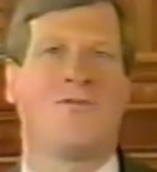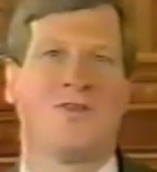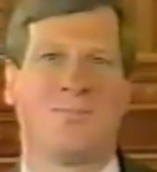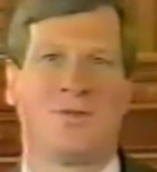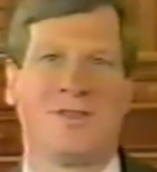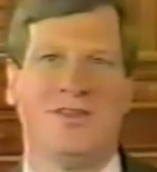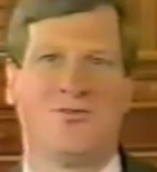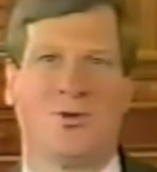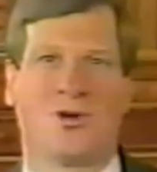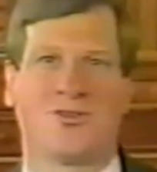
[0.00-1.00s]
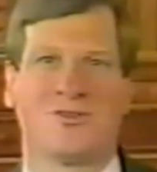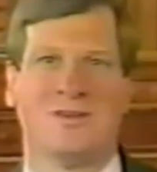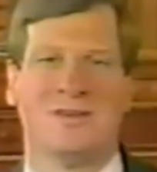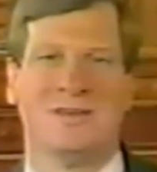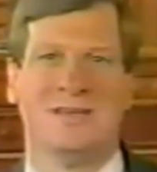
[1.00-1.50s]
off of the police force.
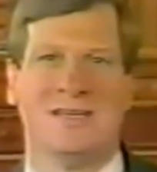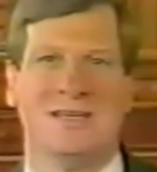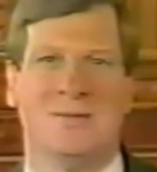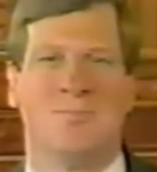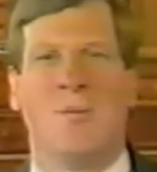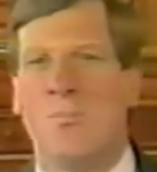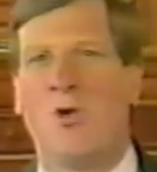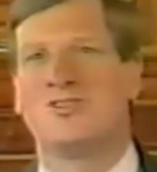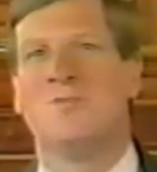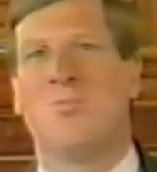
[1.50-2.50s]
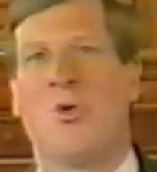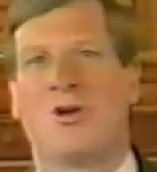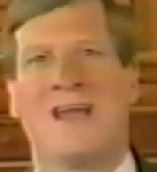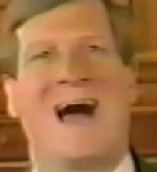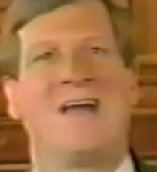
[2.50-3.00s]
But most
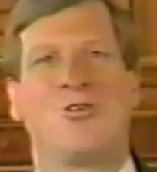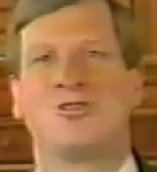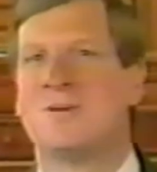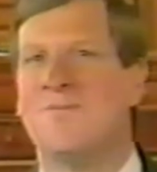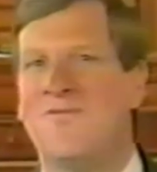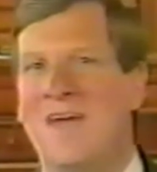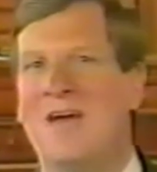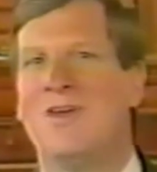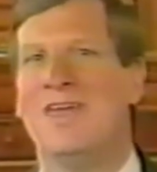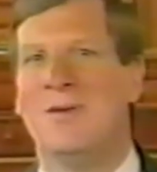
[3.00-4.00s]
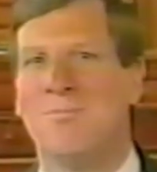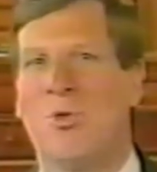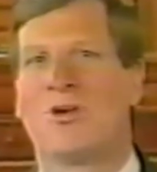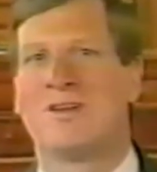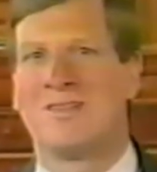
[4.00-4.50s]
important, I learned some very
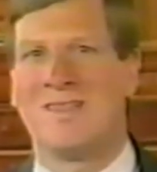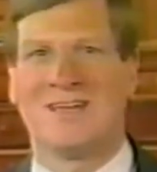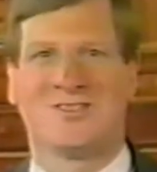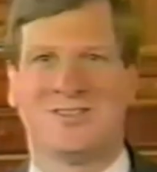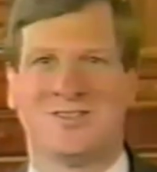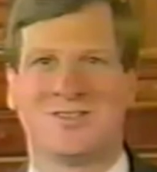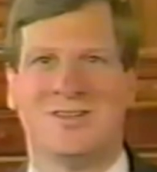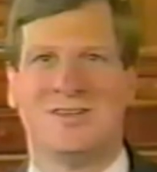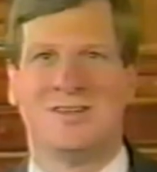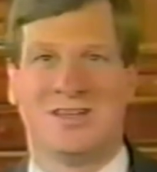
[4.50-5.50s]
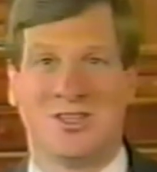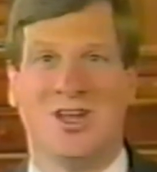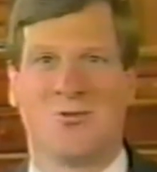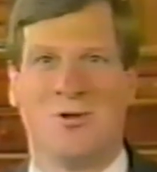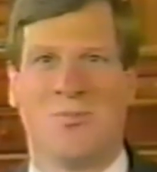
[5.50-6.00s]
important lessons as
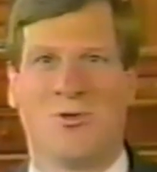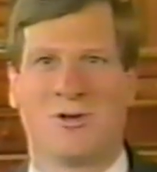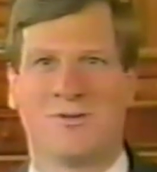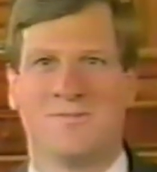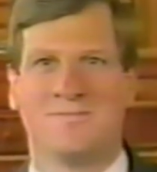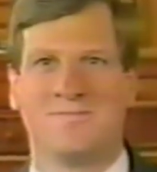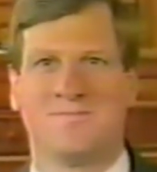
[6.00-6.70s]
a young reporter.